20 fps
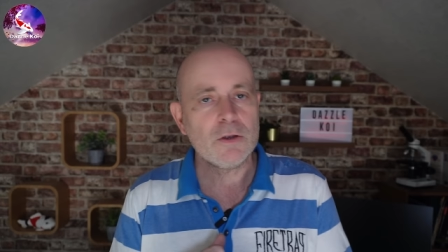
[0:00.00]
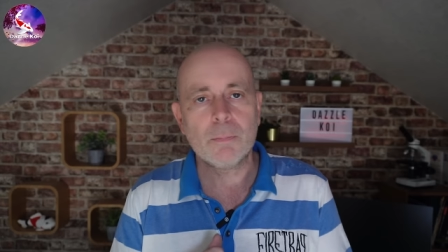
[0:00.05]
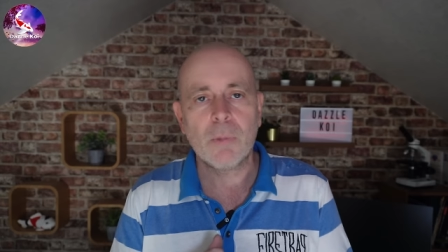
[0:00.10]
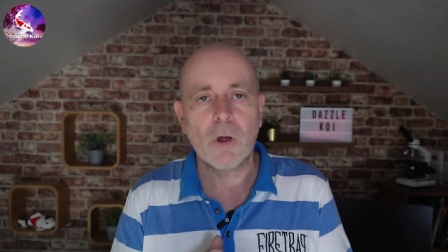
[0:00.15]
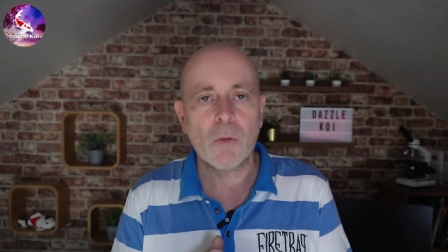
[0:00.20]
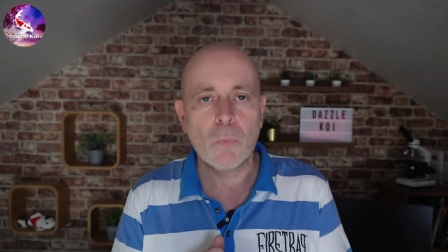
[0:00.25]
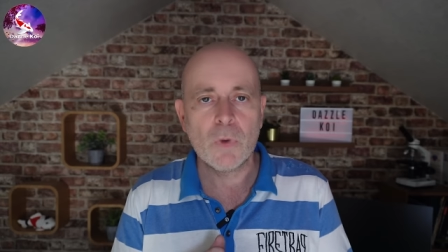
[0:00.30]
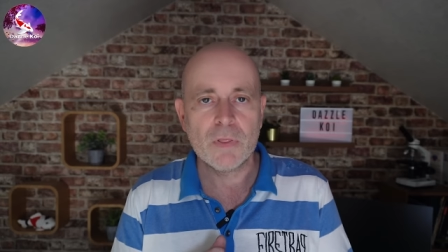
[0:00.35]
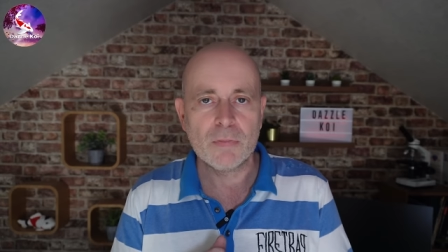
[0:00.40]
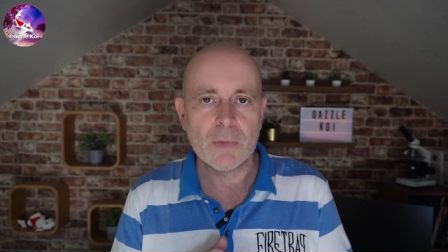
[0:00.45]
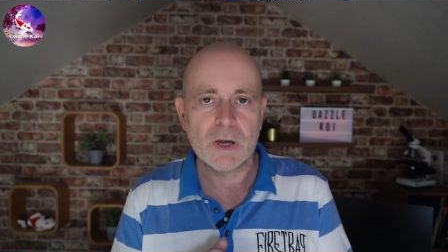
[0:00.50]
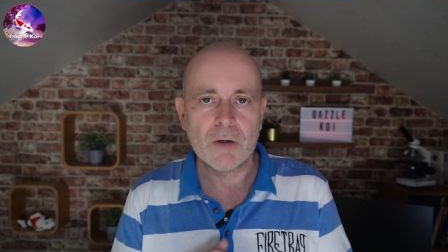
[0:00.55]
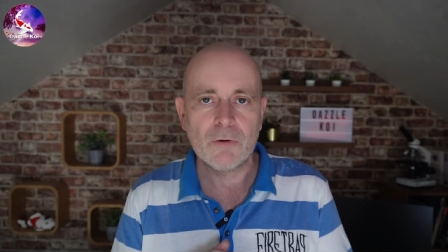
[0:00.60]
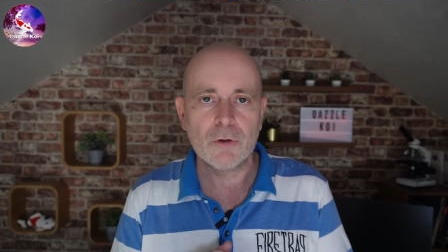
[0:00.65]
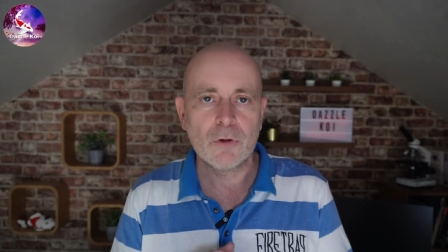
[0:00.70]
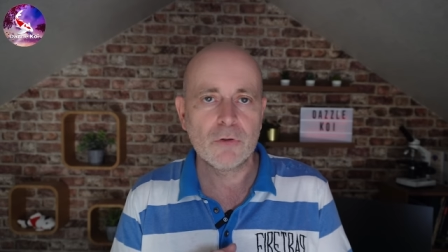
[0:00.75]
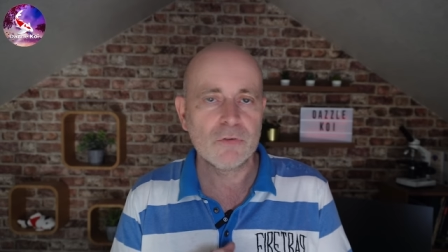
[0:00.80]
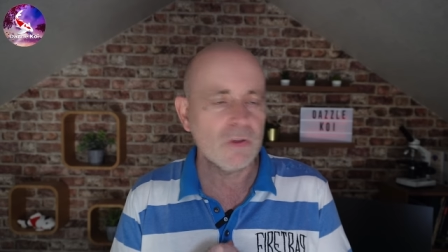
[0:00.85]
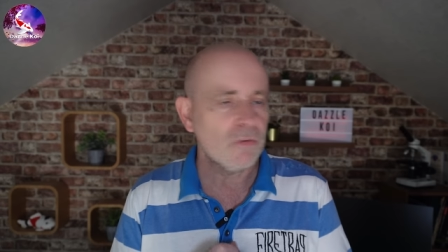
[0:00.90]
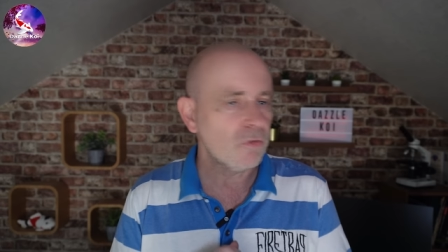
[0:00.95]
your pond with
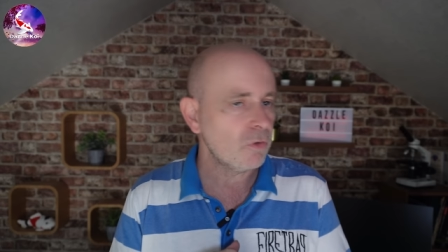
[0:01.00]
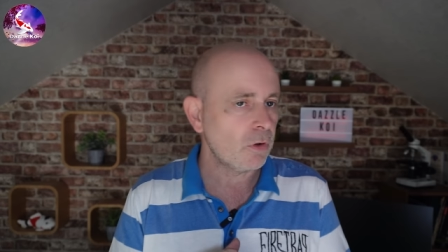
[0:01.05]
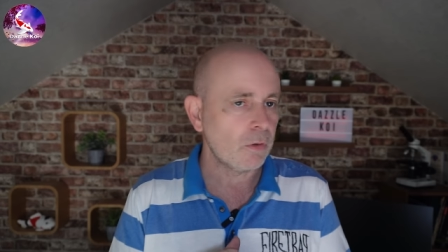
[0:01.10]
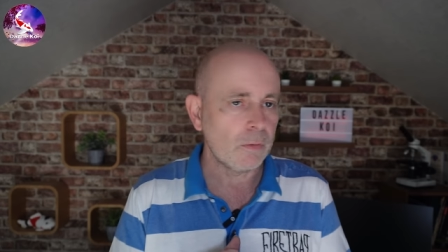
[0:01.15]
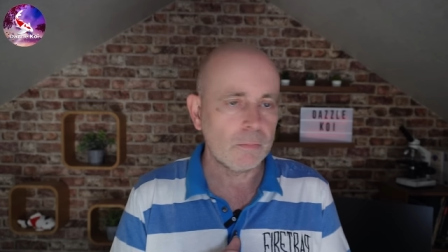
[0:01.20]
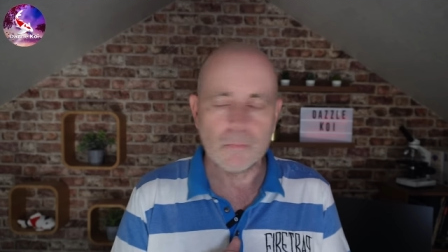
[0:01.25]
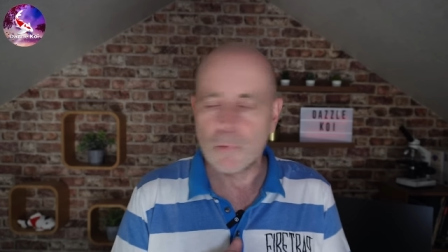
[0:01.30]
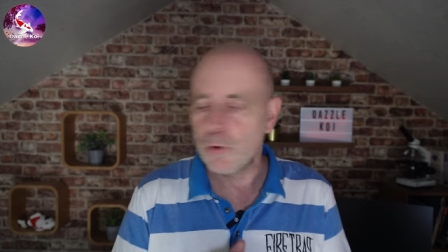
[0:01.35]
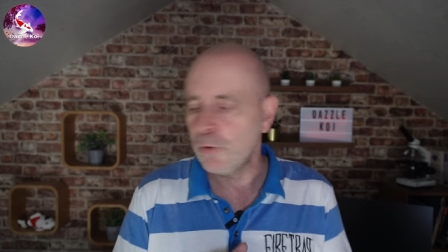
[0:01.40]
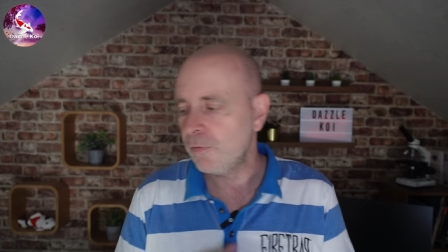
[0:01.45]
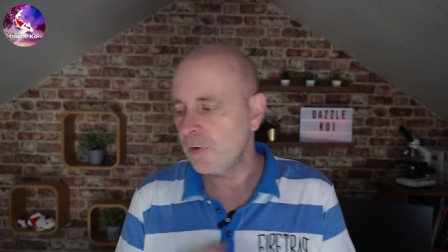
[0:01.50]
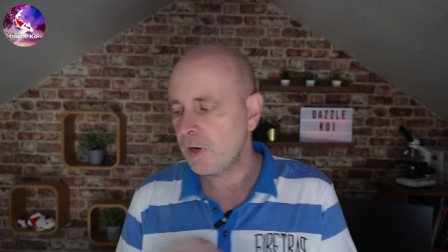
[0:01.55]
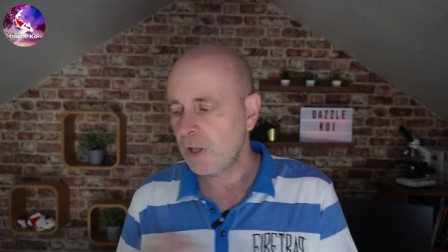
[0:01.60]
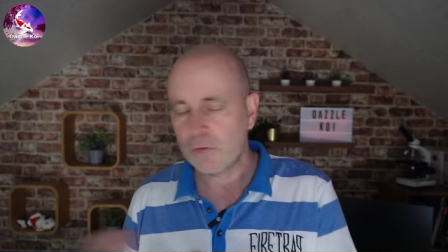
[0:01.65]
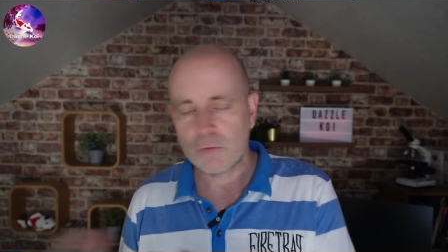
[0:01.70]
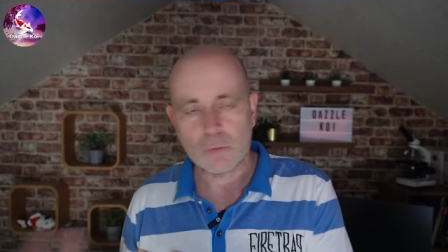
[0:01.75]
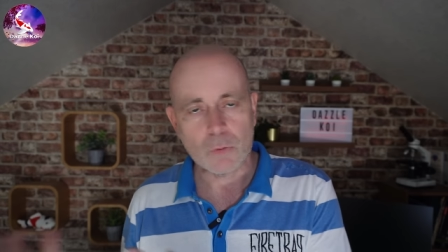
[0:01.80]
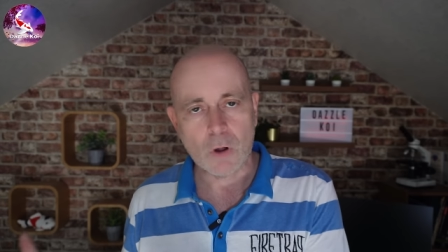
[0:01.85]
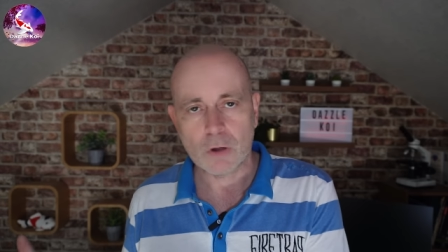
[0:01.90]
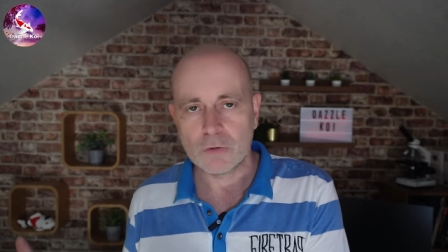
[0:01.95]
minerals isn't moving
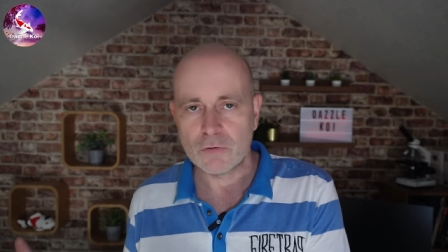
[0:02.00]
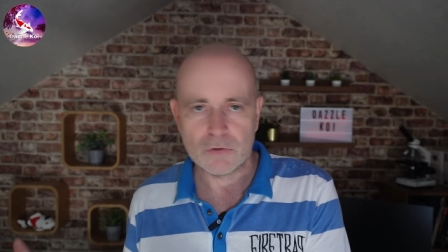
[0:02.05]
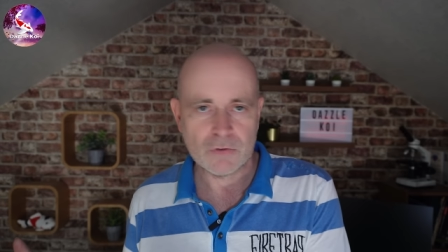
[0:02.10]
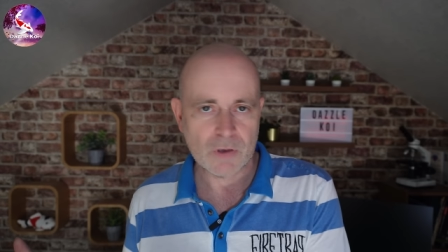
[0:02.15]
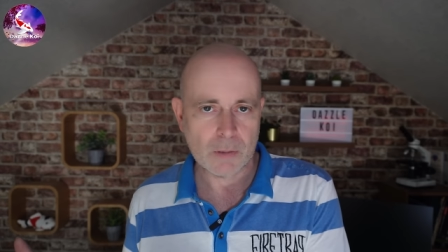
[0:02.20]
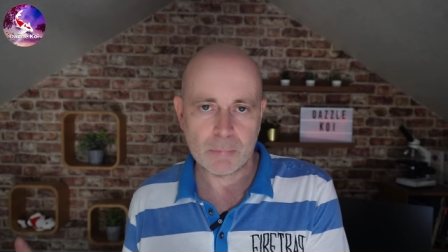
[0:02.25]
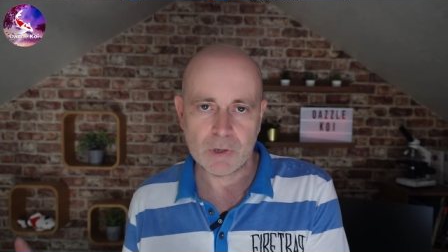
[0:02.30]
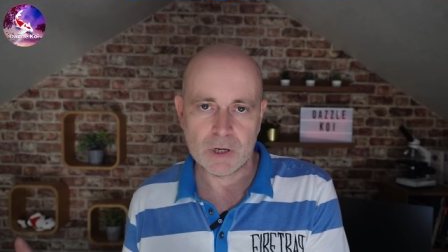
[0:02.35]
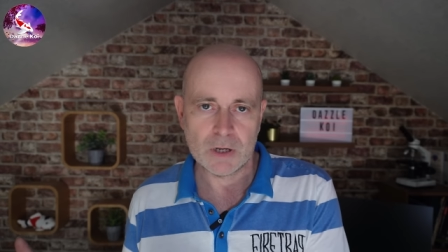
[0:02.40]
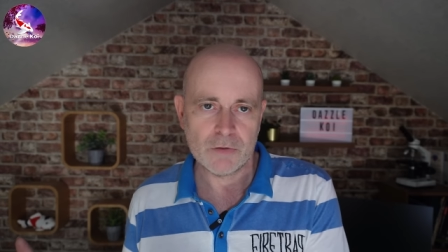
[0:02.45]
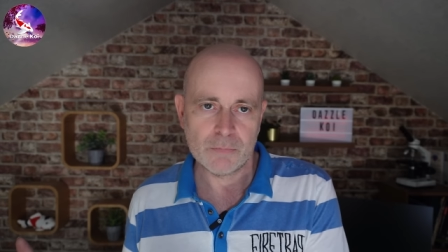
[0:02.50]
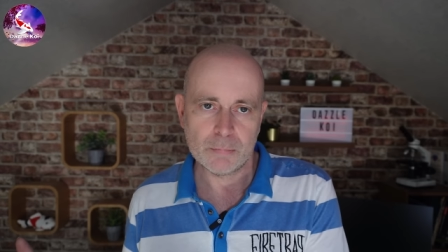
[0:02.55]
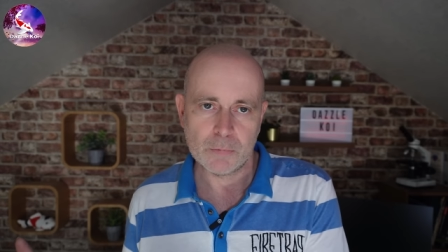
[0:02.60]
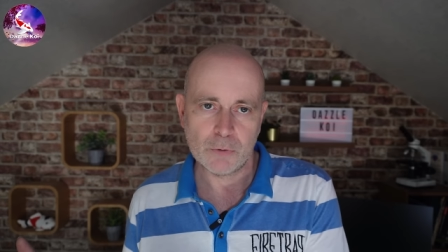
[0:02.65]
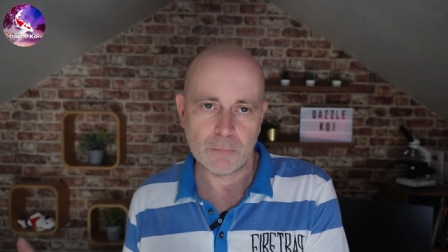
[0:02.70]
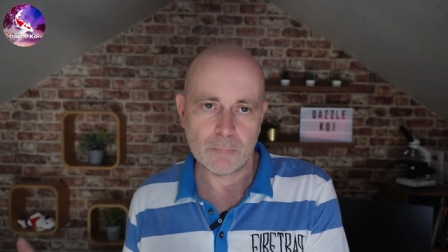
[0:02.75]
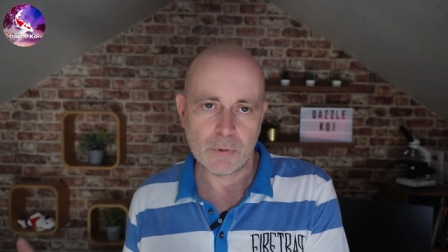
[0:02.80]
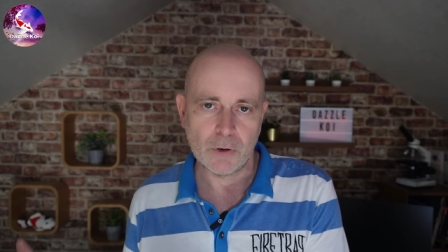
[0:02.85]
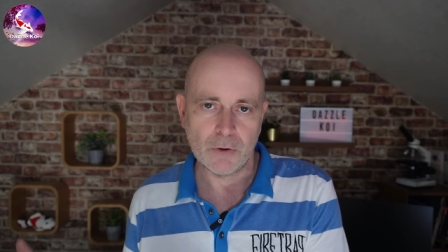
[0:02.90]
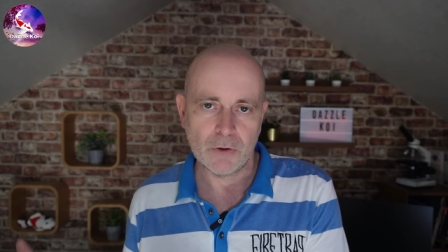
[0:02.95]
it towards a Japanese
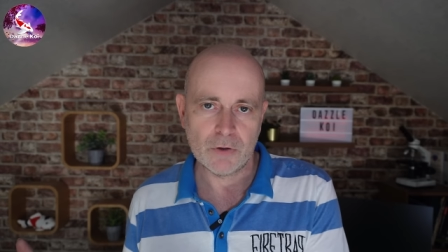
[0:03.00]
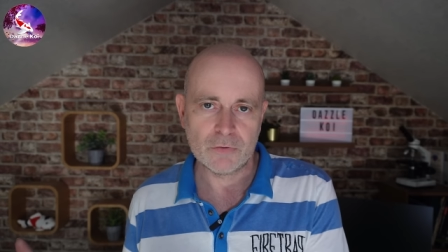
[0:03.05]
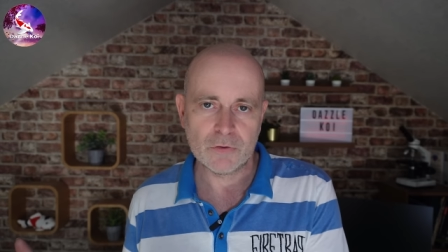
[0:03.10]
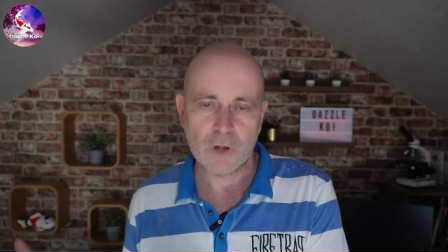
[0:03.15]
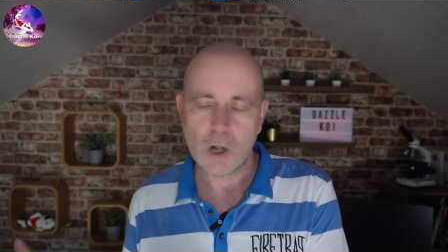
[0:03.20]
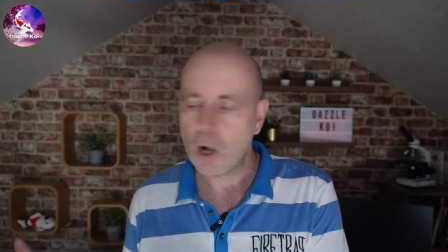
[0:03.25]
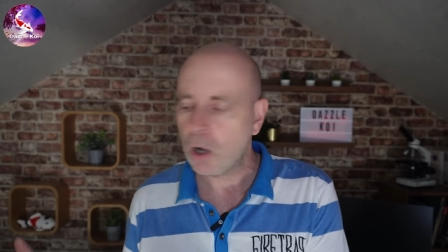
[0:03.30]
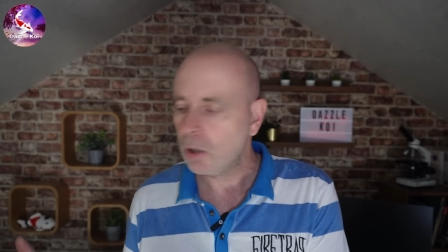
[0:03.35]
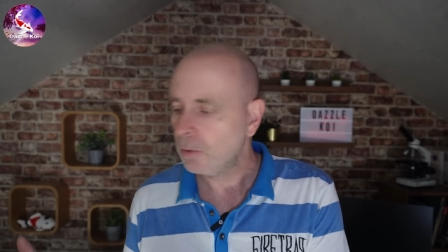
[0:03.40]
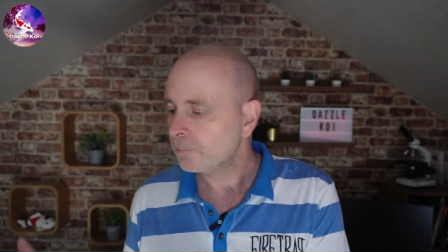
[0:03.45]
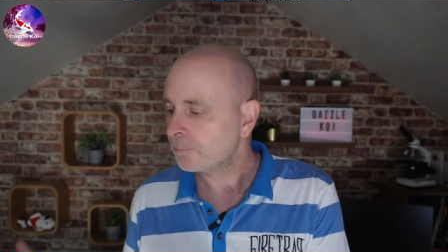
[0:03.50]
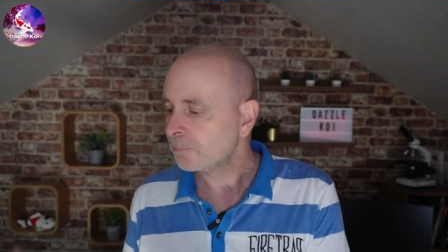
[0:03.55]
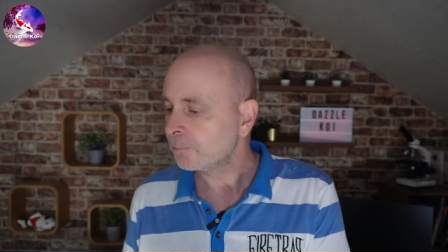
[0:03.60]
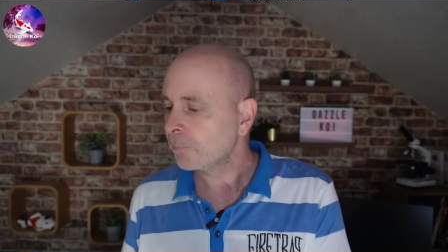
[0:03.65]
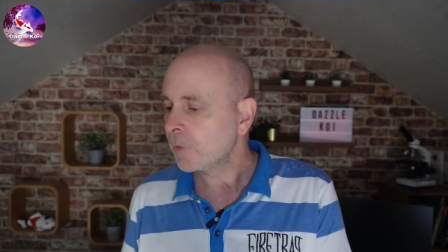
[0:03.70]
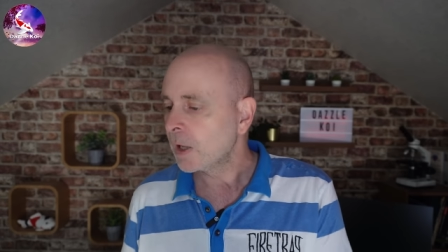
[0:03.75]
mud pond at all.